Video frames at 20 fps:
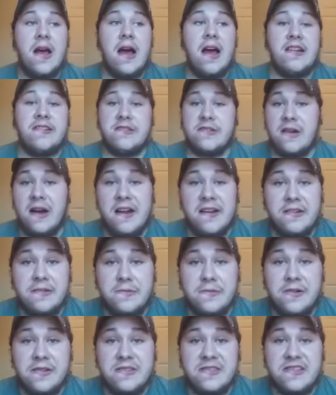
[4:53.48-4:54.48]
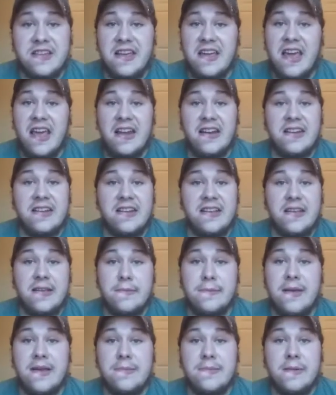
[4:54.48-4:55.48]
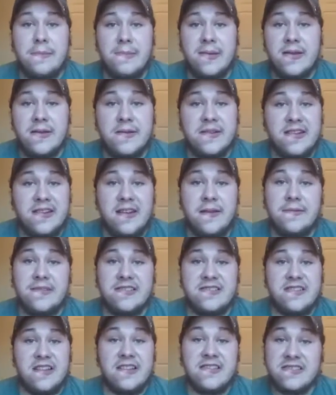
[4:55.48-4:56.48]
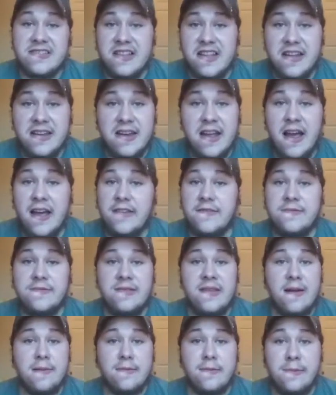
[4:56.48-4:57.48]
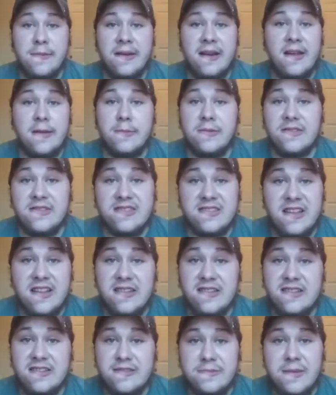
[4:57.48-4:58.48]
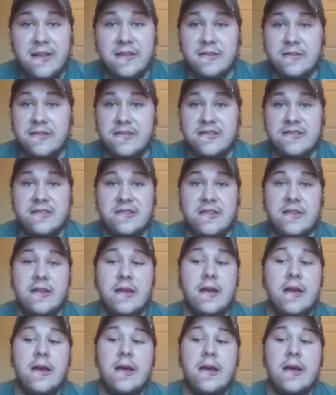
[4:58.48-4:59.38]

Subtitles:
I tried it once. I hated it. It made me puke. And ever since then, I've never been able to stand the smell of Grizzly.